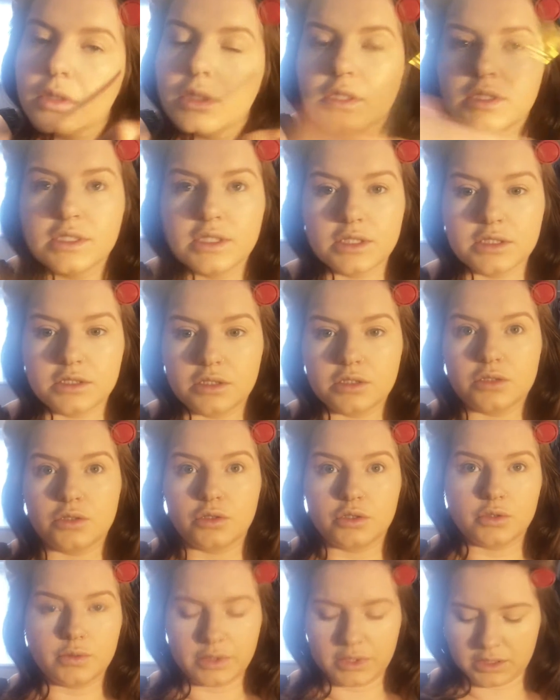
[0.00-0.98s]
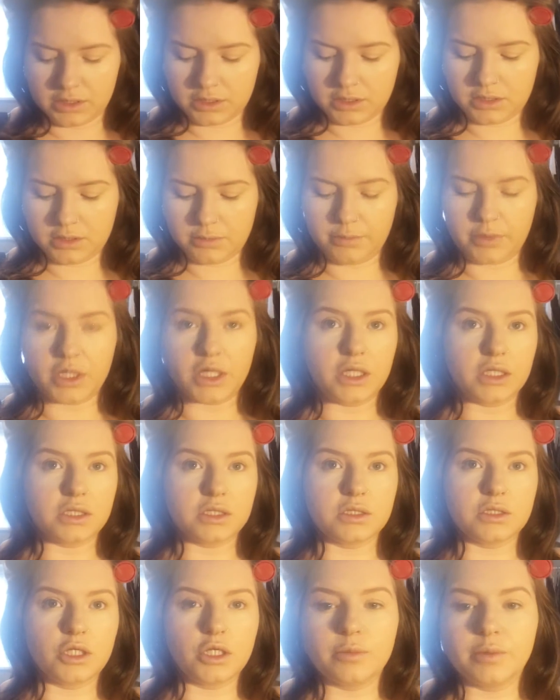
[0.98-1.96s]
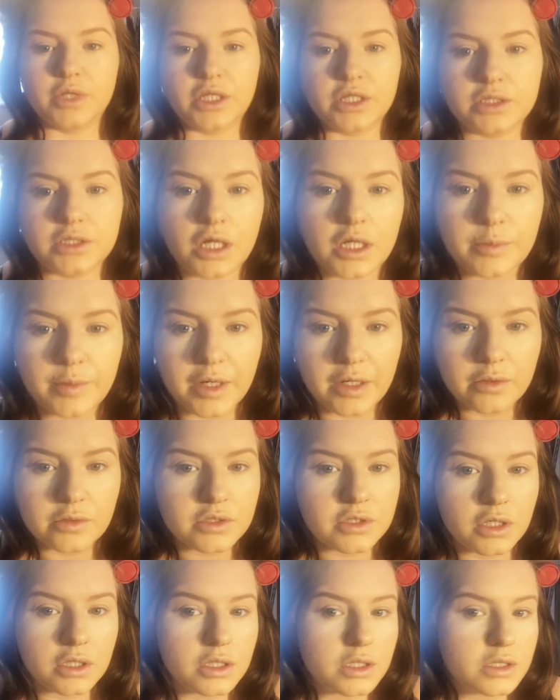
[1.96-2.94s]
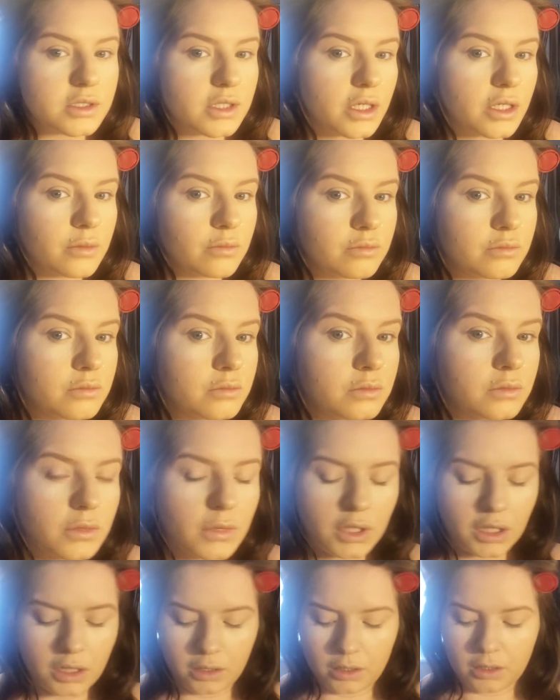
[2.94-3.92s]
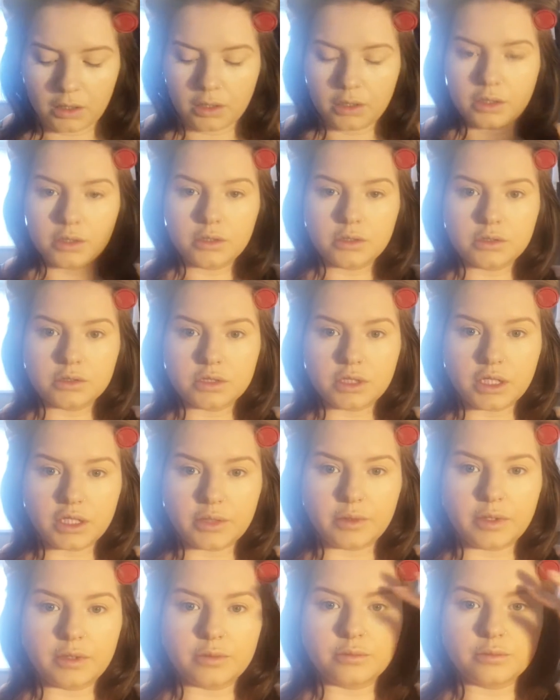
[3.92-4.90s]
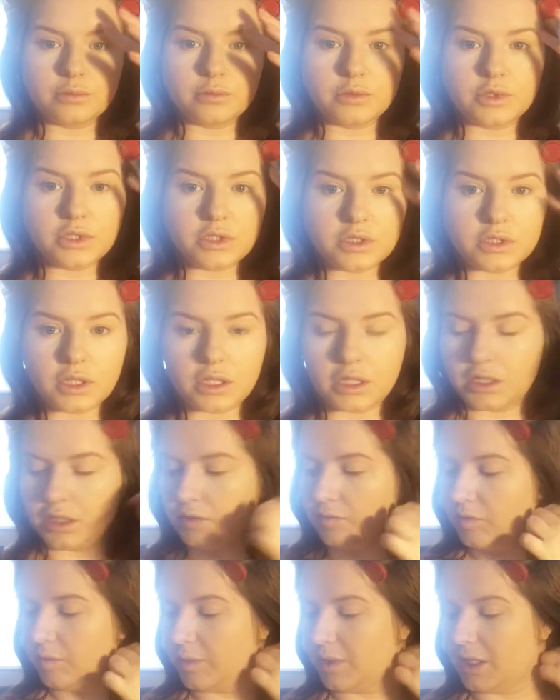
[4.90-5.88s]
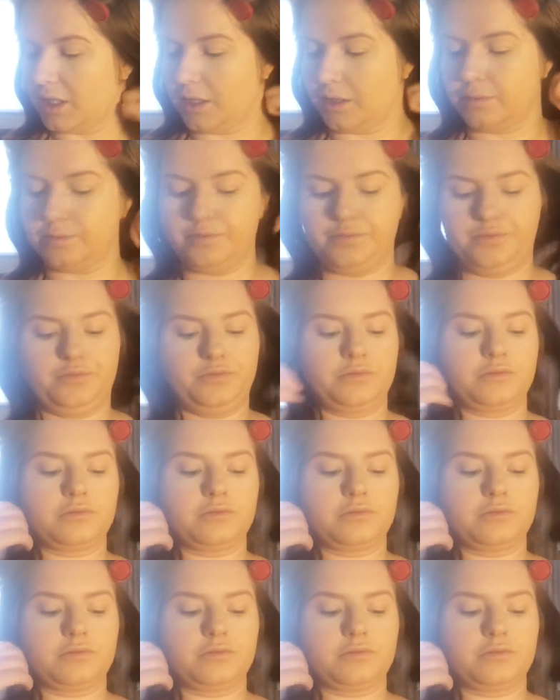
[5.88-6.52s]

sisters, not twins, because nobody's eyebrows are the same. So anyway, we're just going to leave them at that.